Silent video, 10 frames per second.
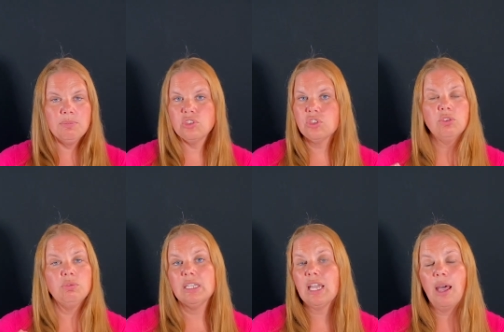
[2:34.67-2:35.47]
I'm just going to
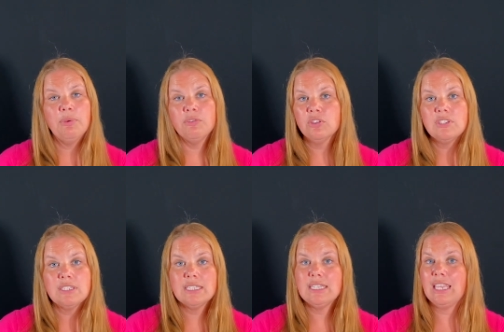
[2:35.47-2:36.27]
read a couple
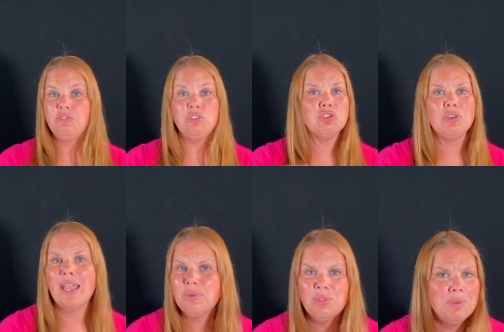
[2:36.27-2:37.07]
verses a day. If you
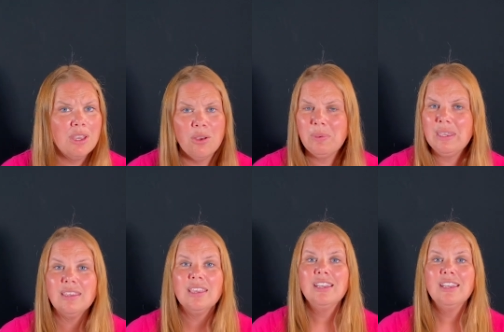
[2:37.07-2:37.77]
track with me all week,